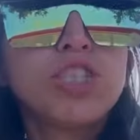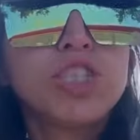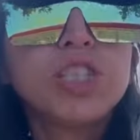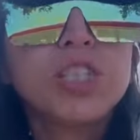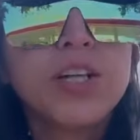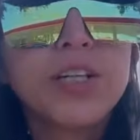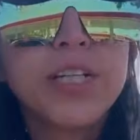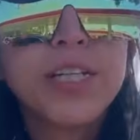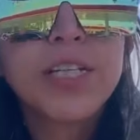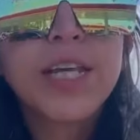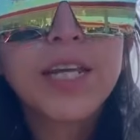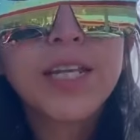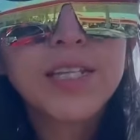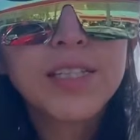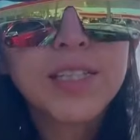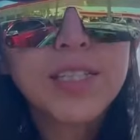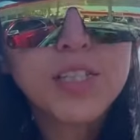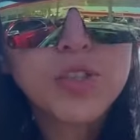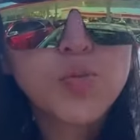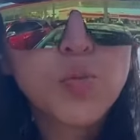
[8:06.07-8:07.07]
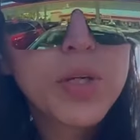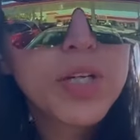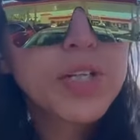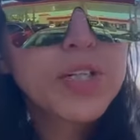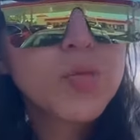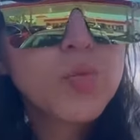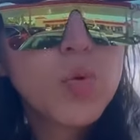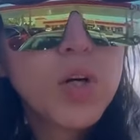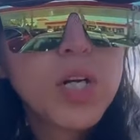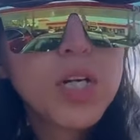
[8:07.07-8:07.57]
she started getting these
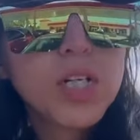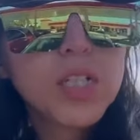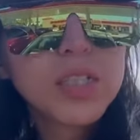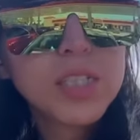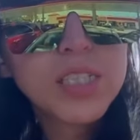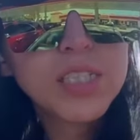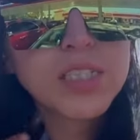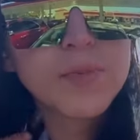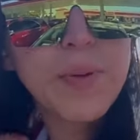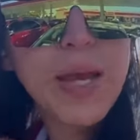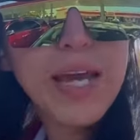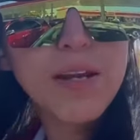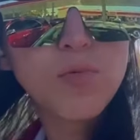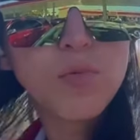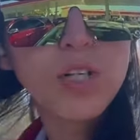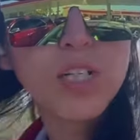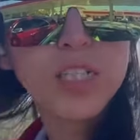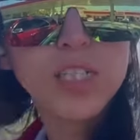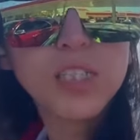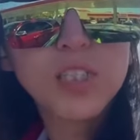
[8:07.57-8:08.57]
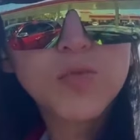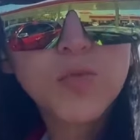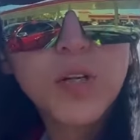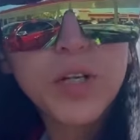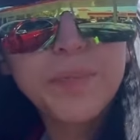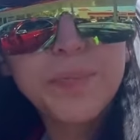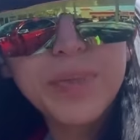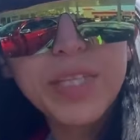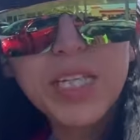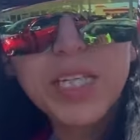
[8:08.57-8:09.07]
weird words, these bad words
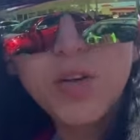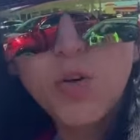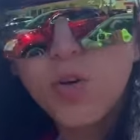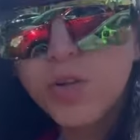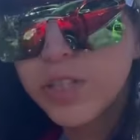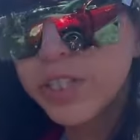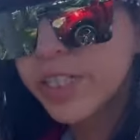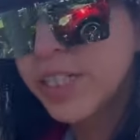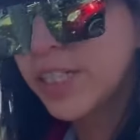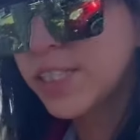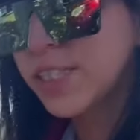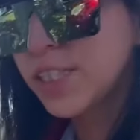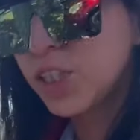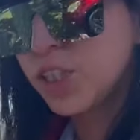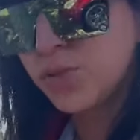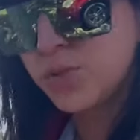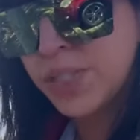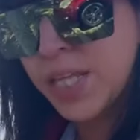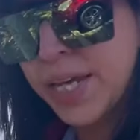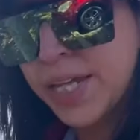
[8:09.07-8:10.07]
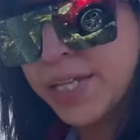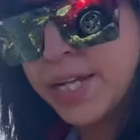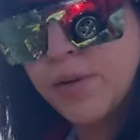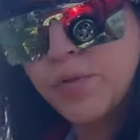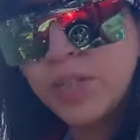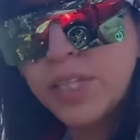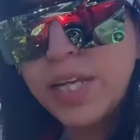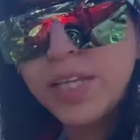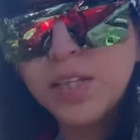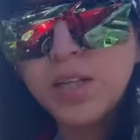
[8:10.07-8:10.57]
from the older kids that she was hanging out
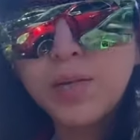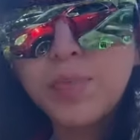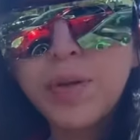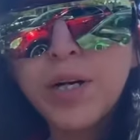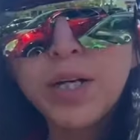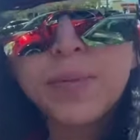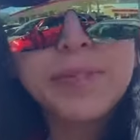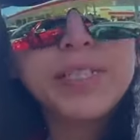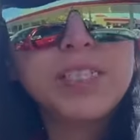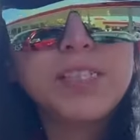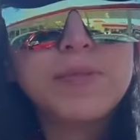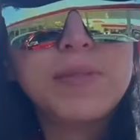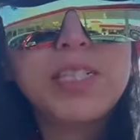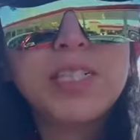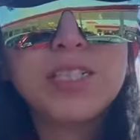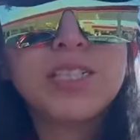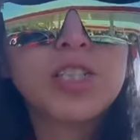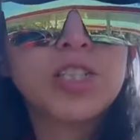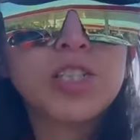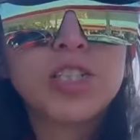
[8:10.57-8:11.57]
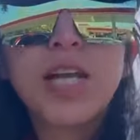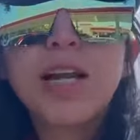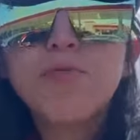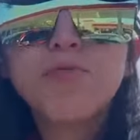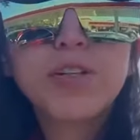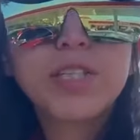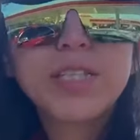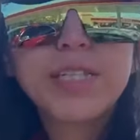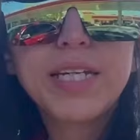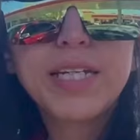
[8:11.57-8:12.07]
with at the apartment because there's not
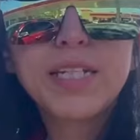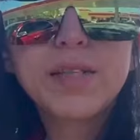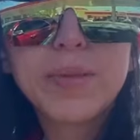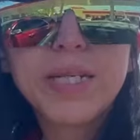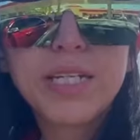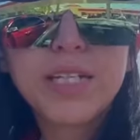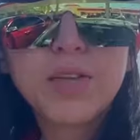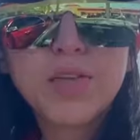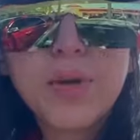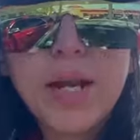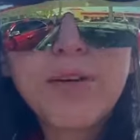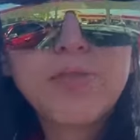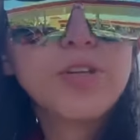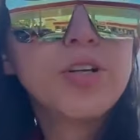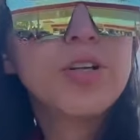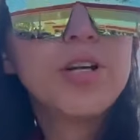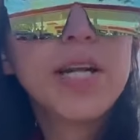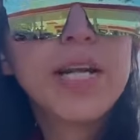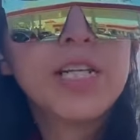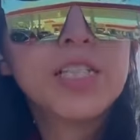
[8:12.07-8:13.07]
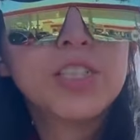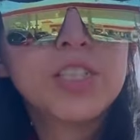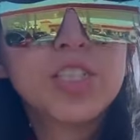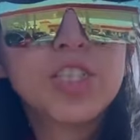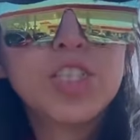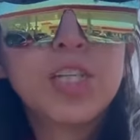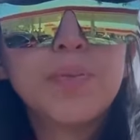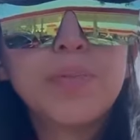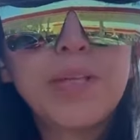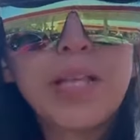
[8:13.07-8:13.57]
really anybody around her age to
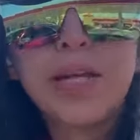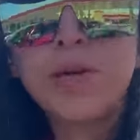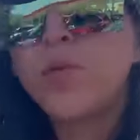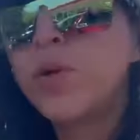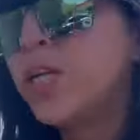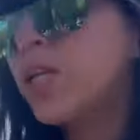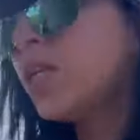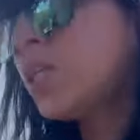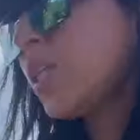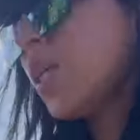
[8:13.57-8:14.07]
she could play with.